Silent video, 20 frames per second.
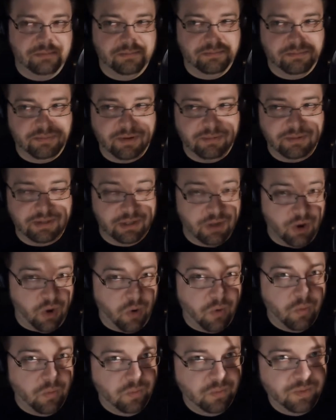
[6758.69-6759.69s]
probably
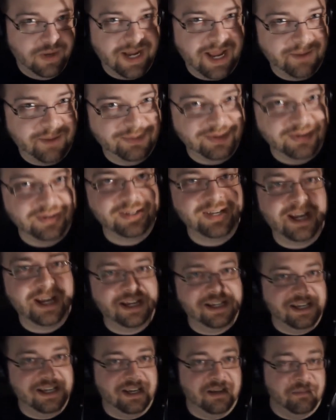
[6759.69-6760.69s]
know what happened on Attack on
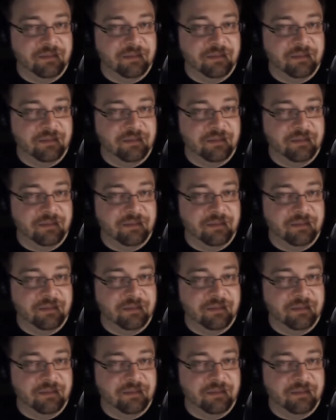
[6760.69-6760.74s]
Titan,